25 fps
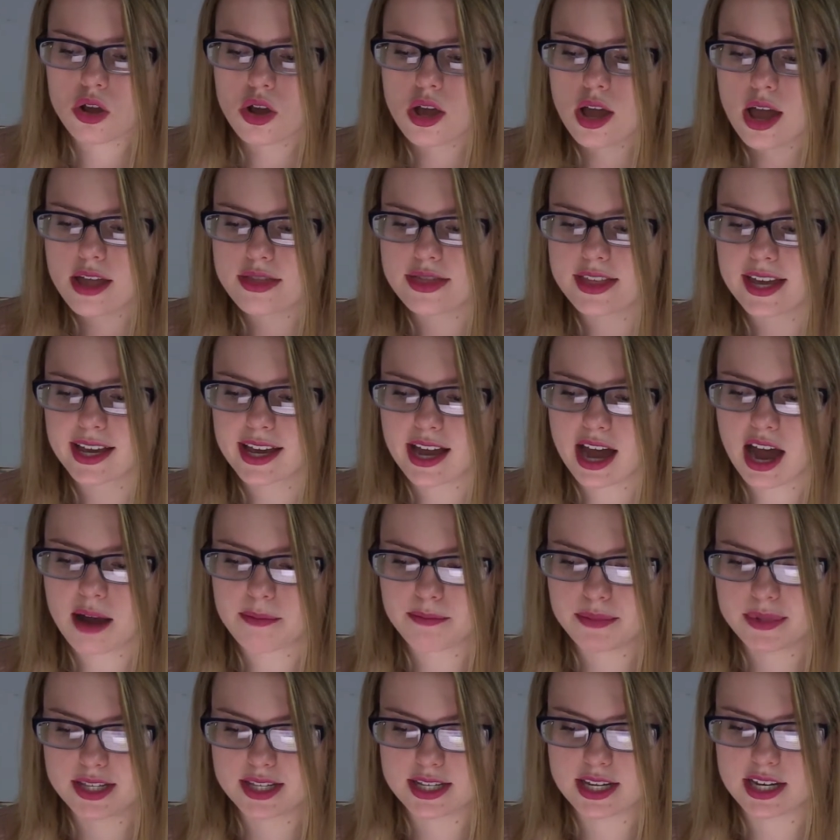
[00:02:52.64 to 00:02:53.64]
And then
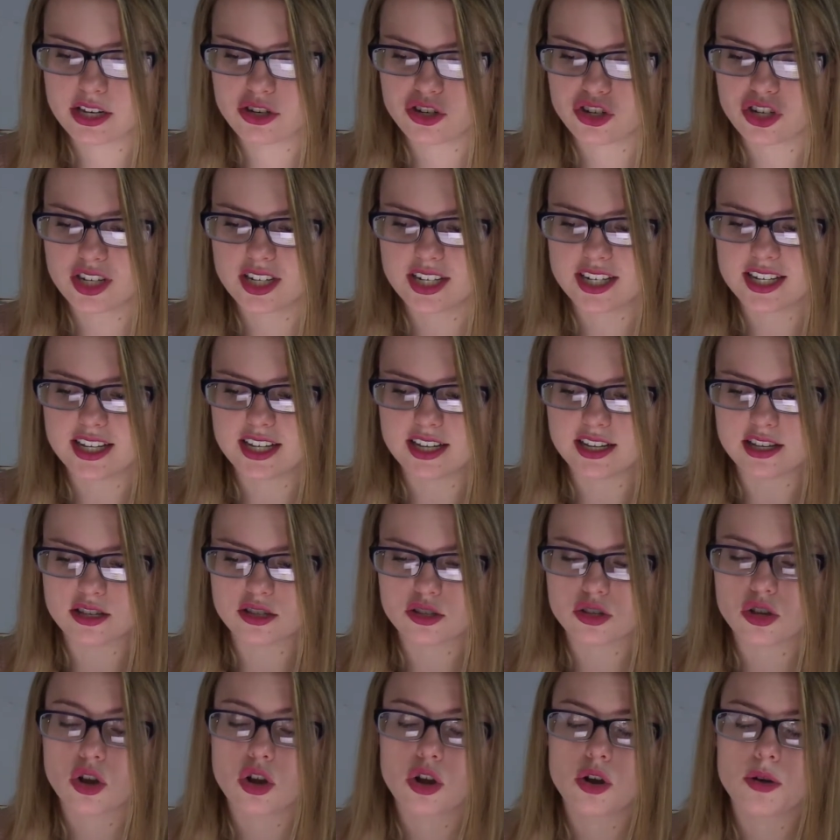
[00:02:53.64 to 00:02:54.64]
compensation
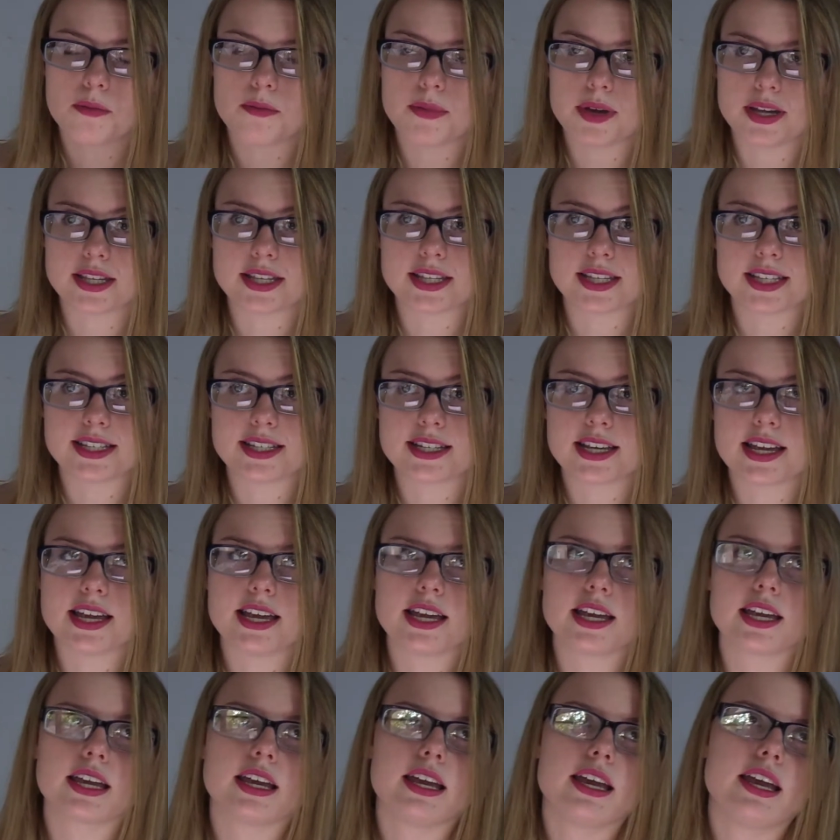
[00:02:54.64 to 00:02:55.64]
is basically
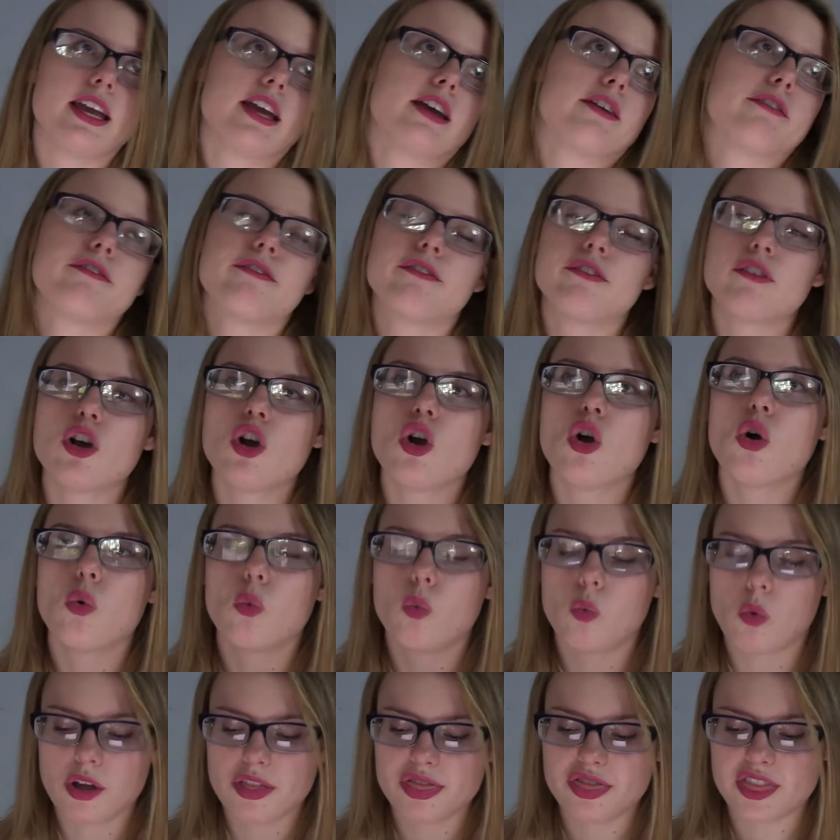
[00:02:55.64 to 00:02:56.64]
saying if
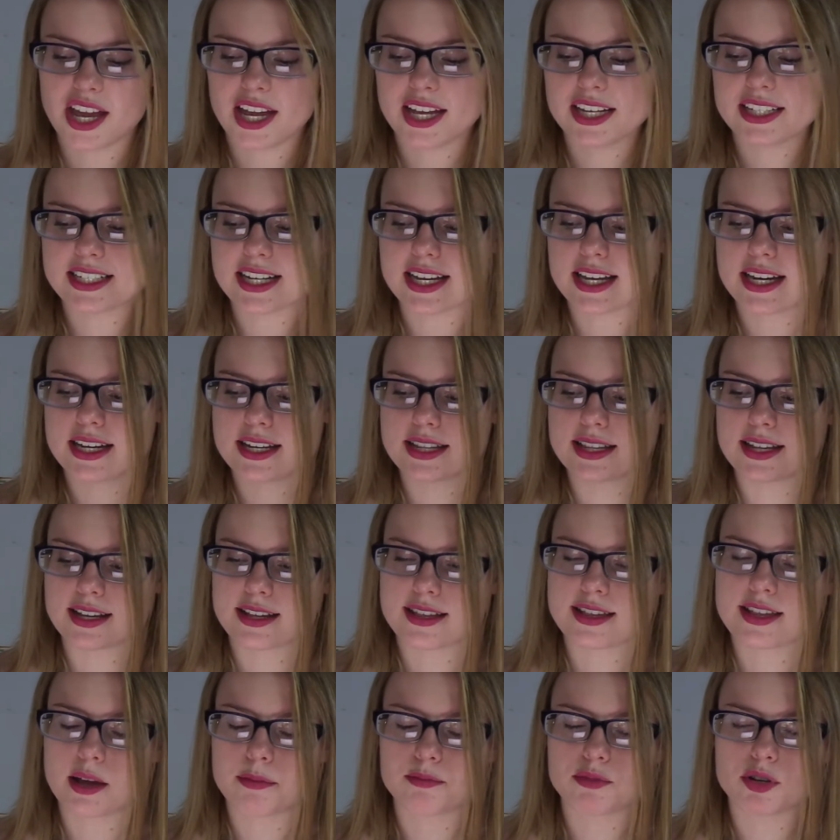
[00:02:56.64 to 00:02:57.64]
what they did is
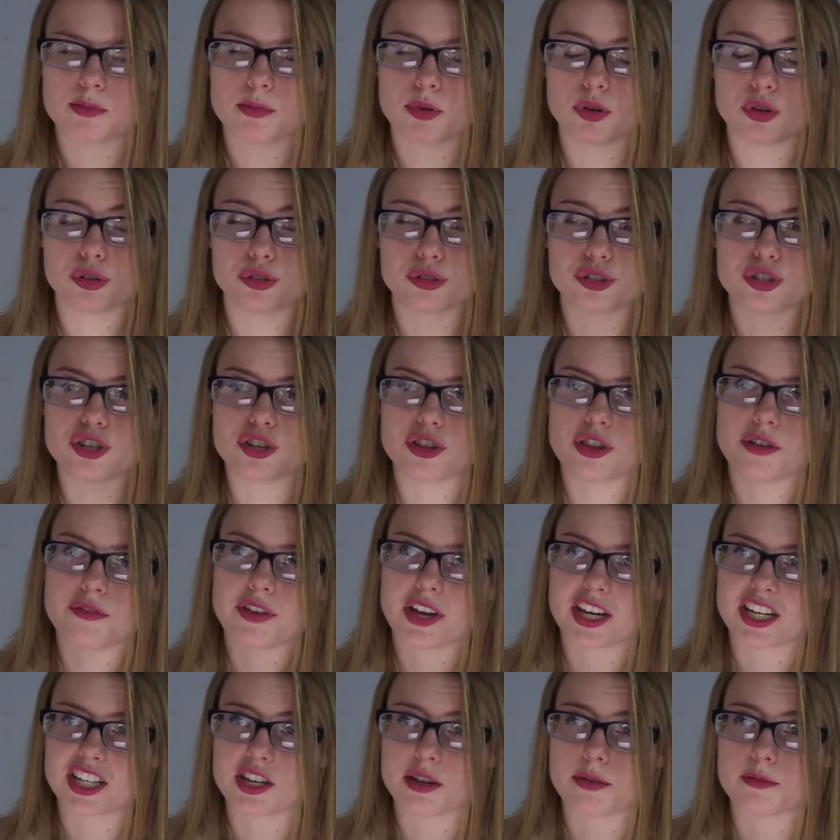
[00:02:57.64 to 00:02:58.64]
acceptable to the
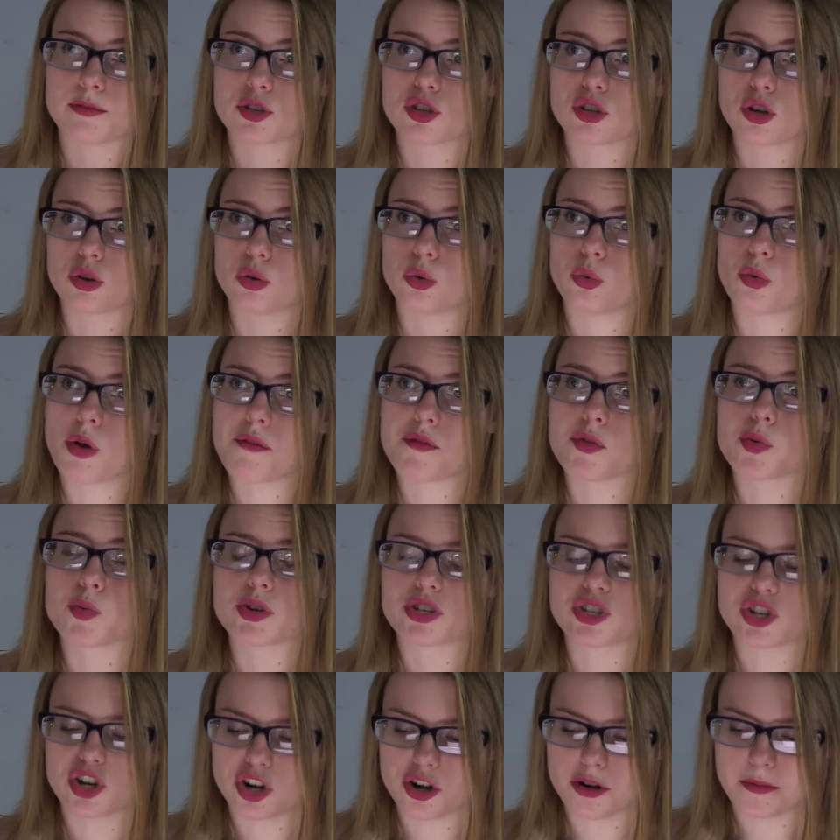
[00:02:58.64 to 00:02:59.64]
victim, so whoever
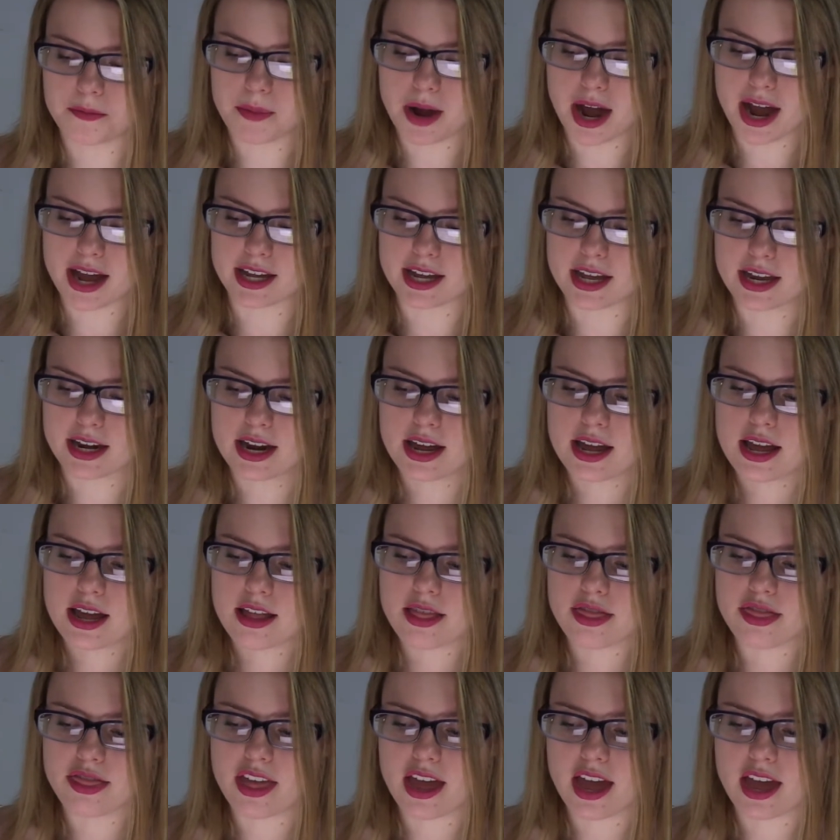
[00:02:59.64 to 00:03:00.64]
was hurt by it,
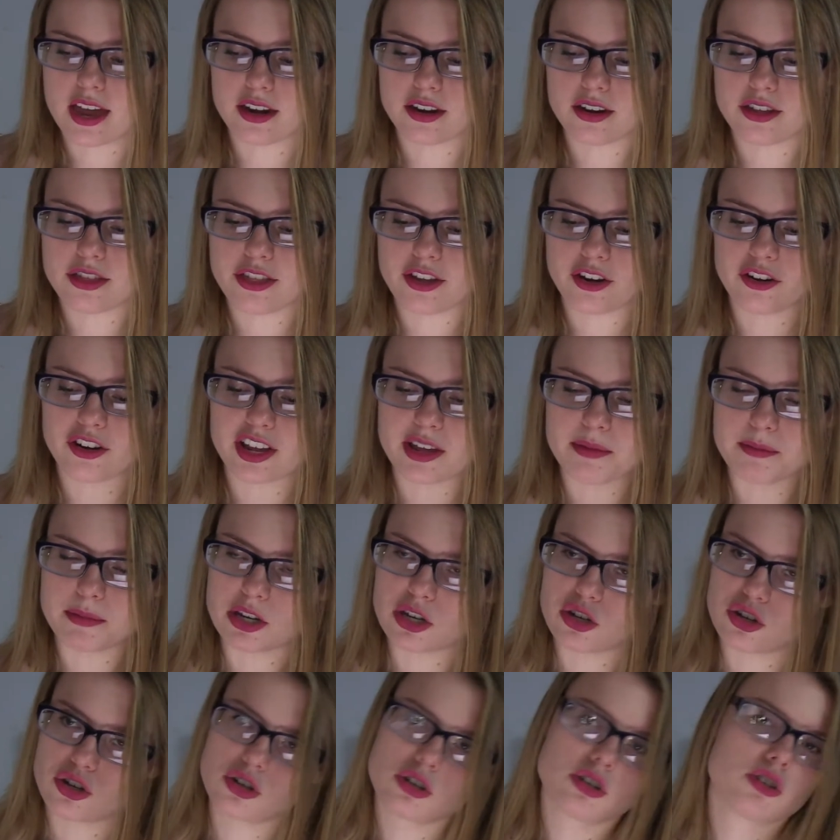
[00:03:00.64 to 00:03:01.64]
then their
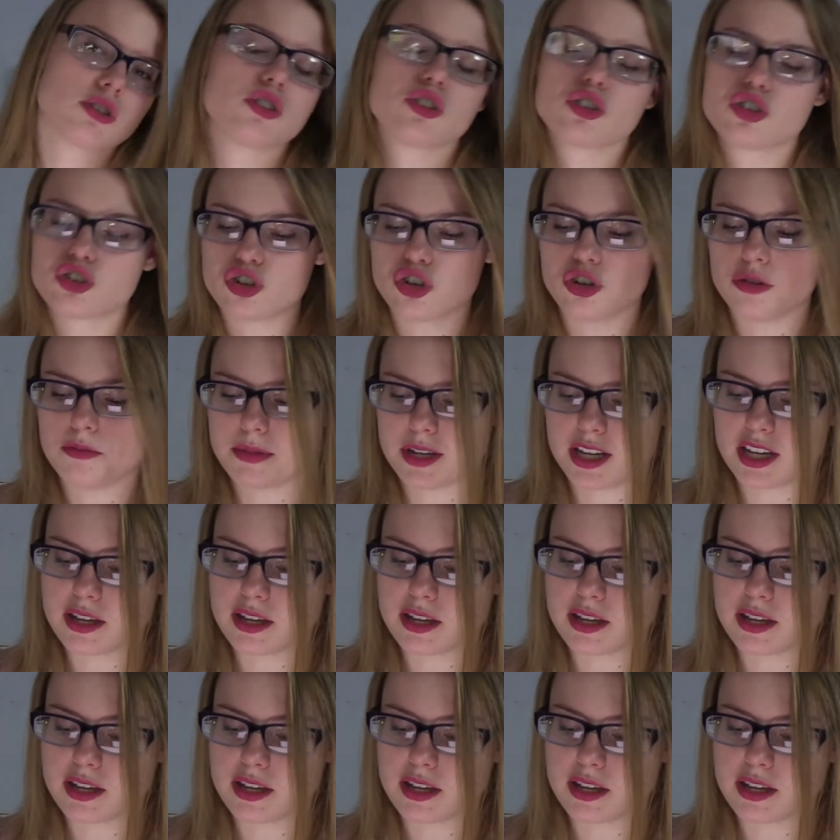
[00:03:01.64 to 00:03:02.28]
image should be